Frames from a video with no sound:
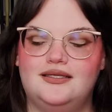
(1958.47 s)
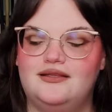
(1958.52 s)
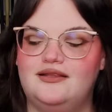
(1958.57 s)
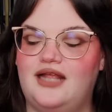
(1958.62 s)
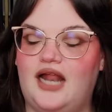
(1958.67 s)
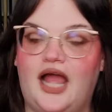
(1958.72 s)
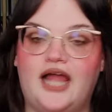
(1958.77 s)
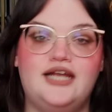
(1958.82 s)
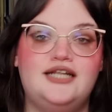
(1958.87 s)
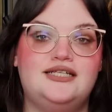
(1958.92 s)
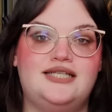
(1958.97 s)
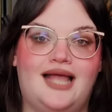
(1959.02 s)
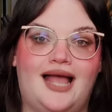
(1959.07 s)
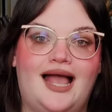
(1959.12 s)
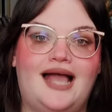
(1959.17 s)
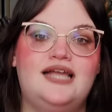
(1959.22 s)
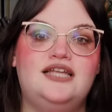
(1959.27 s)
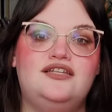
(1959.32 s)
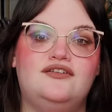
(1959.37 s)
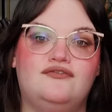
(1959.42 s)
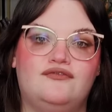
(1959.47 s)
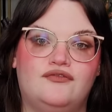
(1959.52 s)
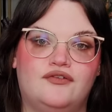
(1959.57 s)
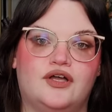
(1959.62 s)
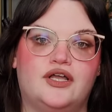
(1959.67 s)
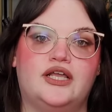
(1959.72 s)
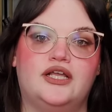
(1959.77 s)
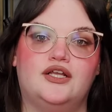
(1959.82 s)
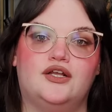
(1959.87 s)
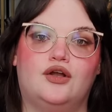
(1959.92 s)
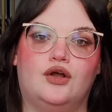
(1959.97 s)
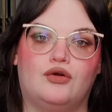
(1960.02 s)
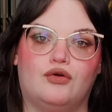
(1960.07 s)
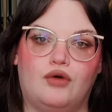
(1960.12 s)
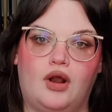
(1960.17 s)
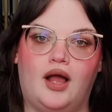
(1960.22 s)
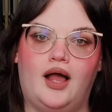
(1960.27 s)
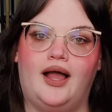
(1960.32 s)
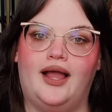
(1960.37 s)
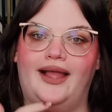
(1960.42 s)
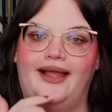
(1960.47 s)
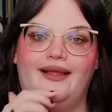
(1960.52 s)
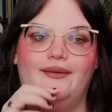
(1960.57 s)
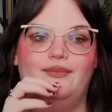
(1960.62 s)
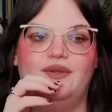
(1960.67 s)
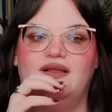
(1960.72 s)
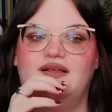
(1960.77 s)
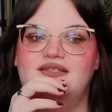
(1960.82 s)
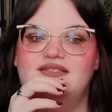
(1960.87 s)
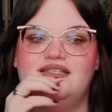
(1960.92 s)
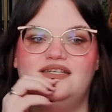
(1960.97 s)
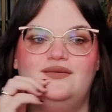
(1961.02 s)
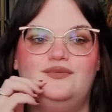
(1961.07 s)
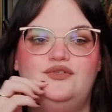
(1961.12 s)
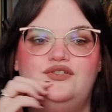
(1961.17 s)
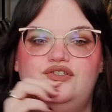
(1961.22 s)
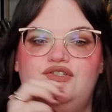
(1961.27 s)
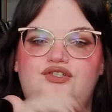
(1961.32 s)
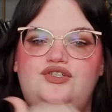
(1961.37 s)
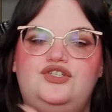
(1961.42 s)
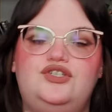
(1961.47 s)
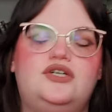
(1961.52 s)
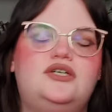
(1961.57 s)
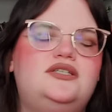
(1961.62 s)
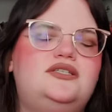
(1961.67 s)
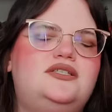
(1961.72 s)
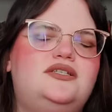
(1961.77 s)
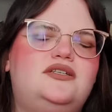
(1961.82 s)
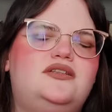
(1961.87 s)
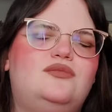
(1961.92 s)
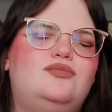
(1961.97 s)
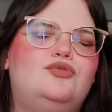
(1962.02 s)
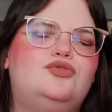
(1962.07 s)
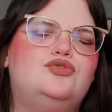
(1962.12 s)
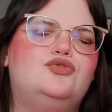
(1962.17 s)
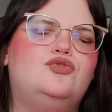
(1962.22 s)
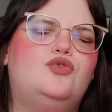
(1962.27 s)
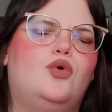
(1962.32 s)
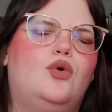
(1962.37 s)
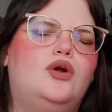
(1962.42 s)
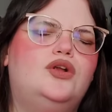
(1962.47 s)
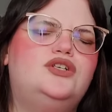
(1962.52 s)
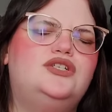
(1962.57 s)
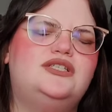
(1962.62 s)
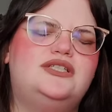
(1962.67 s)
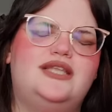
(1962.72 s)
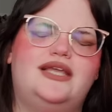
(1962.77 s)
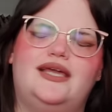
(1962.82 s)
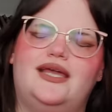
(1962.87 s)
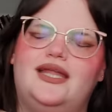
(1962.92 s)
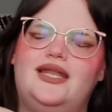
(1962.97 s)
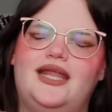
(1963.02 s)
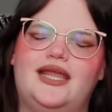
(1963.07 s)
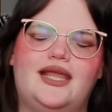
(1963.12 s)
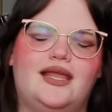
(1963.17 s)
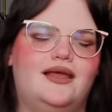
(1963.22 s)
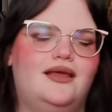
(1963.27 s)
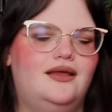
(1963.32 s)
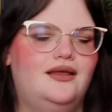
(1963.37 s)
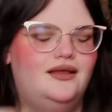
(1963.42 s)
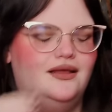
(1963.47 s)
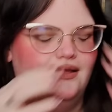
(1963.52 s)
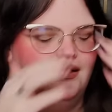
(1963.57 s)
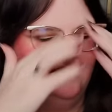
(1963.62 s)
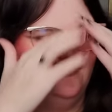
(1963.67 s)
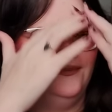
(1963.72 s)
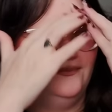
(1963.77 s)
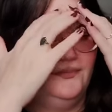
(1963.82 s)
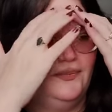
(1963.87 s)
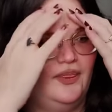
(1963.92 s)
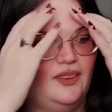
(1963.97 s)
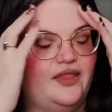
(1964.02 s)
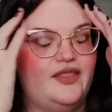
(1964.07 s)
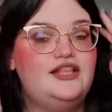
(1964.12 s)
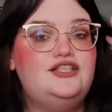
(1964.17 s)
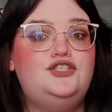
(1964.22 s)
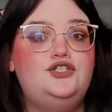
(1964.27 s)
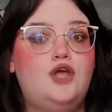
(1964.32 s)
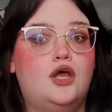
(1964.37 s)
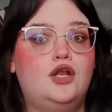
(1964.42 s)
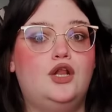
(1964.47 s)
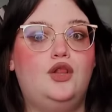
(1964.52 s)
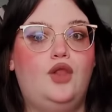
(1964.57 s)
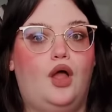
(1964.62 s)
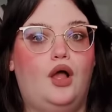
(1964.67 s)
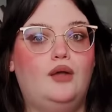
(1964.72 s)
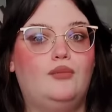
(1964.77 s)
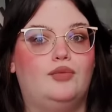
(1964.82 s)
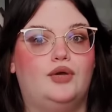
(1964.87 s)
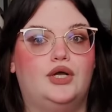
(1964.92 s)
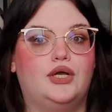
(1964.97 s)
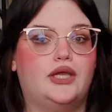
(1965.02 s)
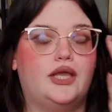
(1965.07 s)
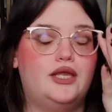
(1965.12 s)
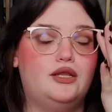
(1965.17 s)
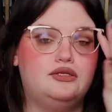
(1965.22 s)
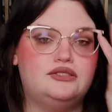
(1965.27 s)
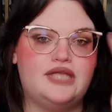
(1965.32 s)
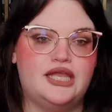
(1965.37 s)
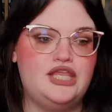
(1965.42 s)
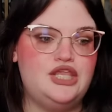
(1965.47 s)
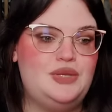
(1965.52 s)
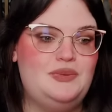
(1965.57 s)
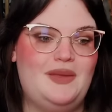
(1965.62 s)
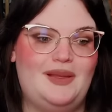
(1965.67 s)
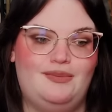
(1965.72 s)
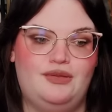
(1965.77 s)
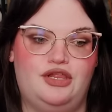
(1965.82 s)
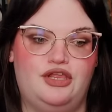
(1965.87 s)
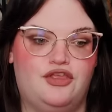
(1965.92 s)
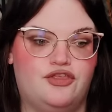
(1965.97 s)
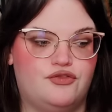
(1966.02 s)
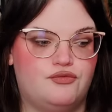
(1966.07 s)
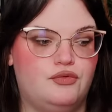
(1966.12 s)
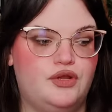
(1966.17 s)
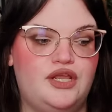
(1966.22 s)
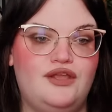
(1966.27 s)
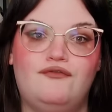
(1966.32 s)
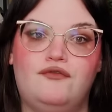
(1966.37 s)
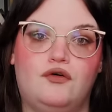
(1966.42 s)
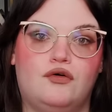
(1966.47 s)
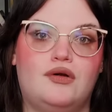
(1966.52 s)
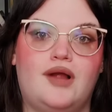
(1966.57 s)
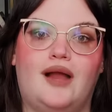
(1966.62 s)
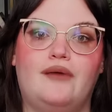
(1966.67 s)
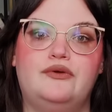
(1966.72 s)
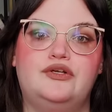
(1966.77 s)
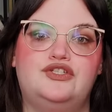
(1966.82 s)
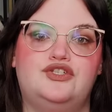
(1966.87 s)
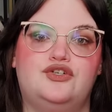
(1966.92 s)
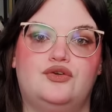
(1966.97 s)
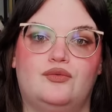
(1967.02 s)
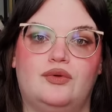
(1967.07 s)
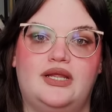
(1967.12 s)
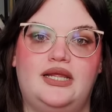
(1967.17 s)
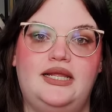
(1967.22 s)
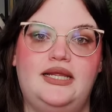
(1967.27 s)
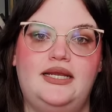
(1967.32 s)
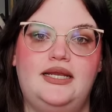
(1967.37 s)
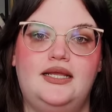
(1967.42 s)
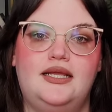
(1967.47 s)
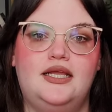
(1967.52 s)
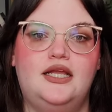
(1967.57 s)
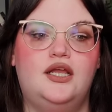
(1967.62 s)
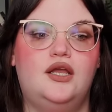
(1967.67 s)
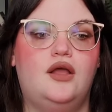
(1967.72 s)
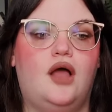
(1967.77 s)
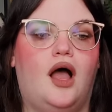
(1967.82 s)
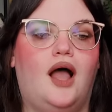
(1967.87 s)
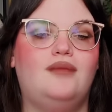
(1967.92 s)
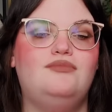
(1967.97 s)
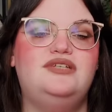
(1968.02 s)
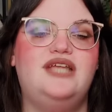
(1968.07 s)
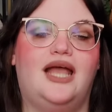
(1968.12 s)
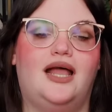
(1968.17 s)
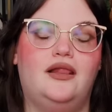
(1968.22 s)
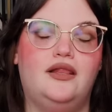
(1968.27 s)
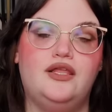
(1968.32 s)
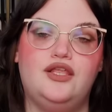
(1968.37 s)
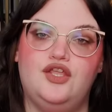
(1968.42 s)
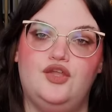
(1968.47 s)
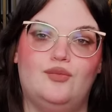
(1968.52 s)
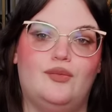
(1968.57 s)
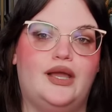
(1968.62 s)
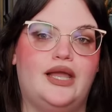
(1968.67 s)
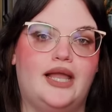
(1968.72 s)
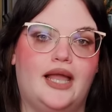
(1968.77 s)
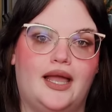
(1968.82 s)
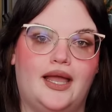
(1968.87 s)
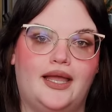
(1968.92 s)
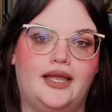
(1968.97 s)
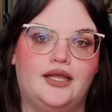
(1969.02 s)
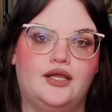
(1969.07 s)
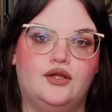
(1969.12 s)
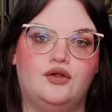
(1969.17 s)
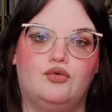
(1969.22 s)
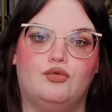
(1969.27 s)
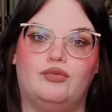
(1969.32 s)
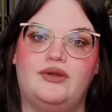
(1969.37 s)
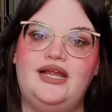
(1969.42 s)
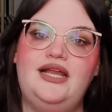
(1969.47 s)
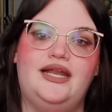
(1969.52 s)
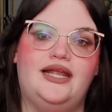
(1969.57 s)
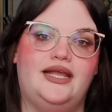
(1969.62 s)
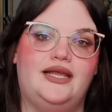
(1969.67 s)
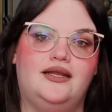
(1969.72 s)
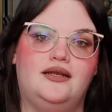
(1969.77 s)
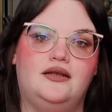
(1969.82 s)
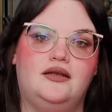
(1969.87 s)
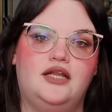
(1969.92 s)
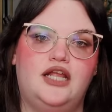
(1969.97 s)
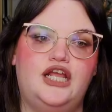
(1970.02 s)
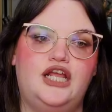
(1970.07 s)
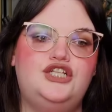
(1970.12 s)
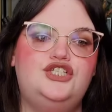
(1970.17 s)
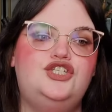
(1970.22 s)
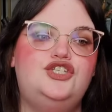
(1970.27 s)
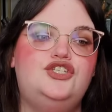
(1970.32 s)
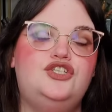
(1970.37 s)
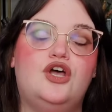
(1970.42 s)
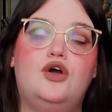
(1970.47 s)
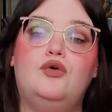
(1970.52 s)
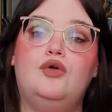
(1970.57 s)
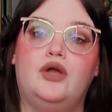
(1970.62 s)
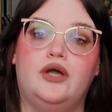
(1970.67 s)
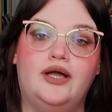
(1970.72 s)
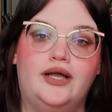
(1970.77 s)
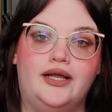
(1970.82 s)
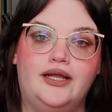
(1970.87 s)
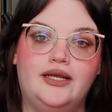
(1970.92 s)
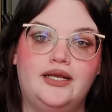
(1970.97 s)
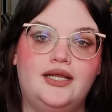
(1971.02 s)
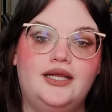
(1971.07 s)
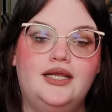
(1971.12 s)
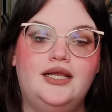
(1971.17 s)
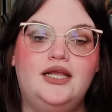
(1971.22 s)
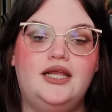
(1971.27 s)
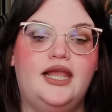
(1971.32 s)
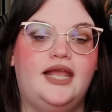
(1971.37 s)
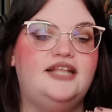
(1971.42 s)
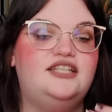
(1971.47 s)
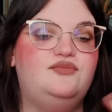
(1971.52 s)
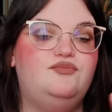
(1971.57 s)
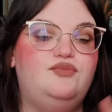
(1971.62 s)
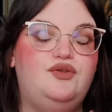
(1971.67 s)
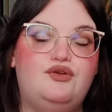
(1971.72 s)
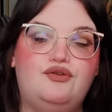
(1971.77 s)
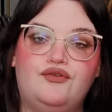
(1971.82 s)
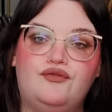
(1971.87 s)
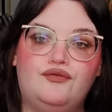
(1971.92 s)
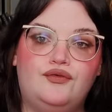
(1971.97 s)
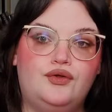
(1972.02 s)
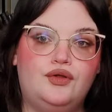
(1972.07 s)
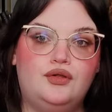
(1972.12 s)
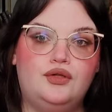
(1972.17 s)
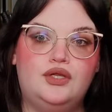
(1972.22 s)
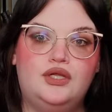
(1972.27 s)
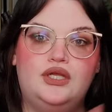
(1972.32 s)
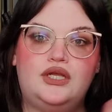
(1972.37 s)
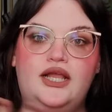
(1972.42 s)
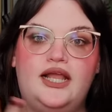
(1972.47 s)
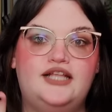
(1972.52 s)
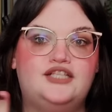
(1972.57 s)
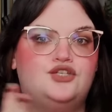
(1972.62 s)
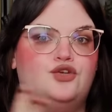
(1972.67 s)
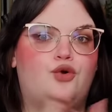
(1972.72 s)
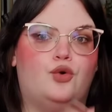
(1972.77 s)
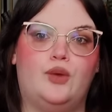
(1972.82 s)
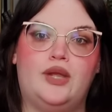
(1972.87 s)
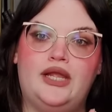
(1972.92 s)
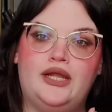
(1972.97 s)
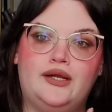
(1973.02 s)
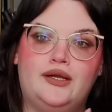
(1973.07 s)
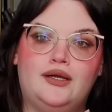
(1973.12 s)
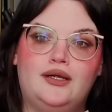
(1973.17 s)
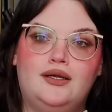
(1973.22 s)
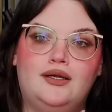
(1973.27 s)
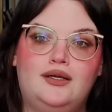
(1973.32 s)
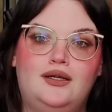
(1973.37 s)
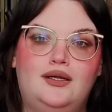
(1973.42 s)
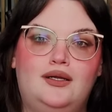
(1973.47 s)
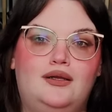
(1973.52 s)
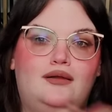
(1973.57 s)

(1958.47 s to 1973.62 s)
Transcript: that I just had to fucking cry, because it was just the most gorgeous thing. And like, it's not a long book. It'll take you maybe like 3-4 hours to read. I'm telling you, my guy, read it. It's so good. It's beautiful. It's queer.